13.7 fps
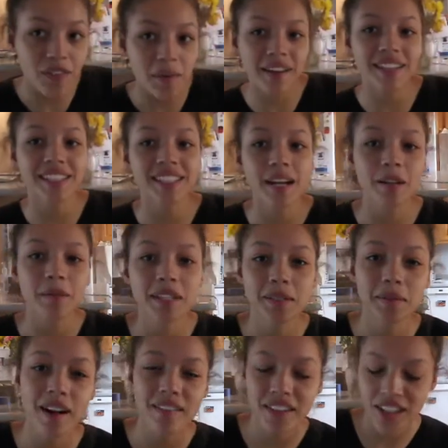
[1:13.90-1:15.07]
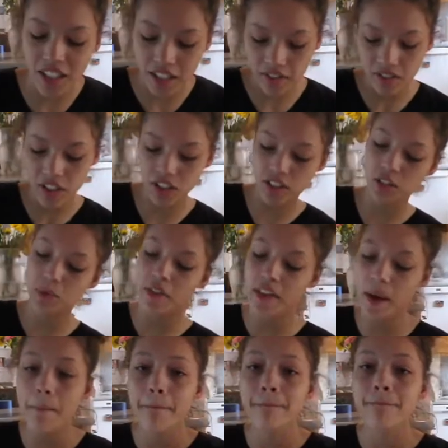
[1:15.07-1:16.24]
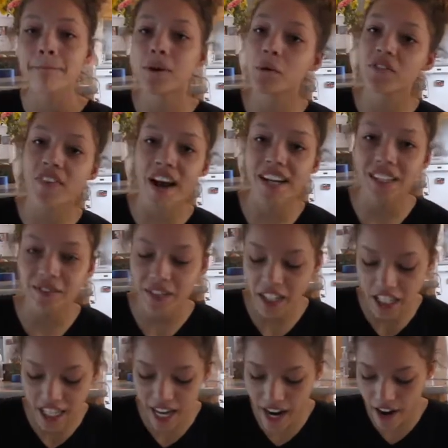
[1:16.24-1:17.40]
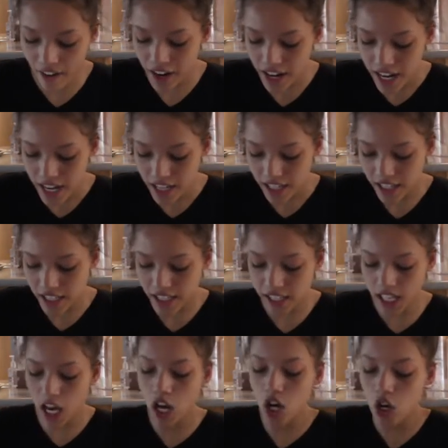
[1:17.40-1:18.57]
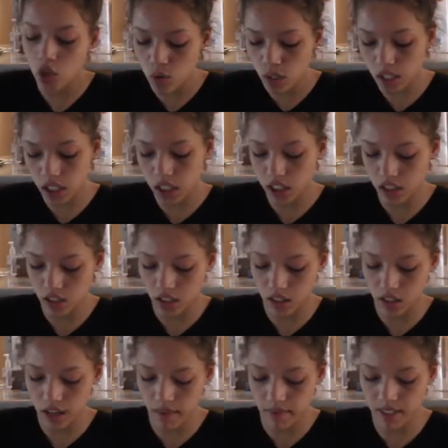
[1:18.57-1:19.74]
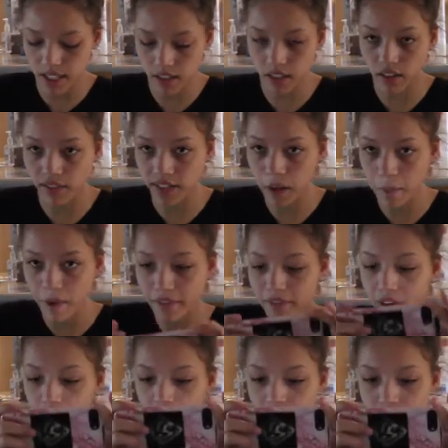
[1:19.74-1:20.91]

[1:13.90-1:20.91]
filming on this camera because we we're having a lot of difficulties with it, but we finally figured it out. So I'm going to take a little video on my phone.